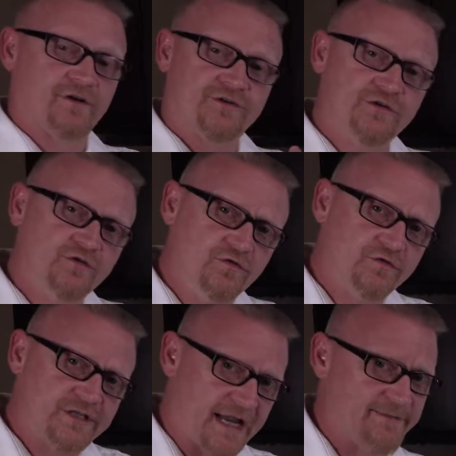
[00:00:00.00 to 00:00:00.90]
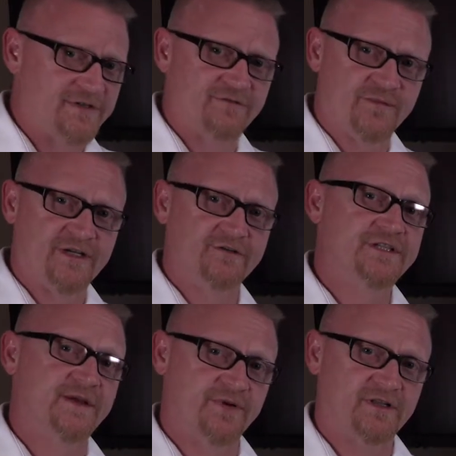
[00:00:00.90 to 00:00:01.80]
are two types of meters
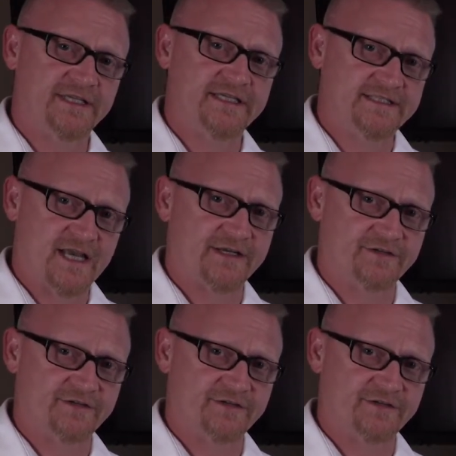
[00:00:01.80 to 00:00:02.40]
typically inside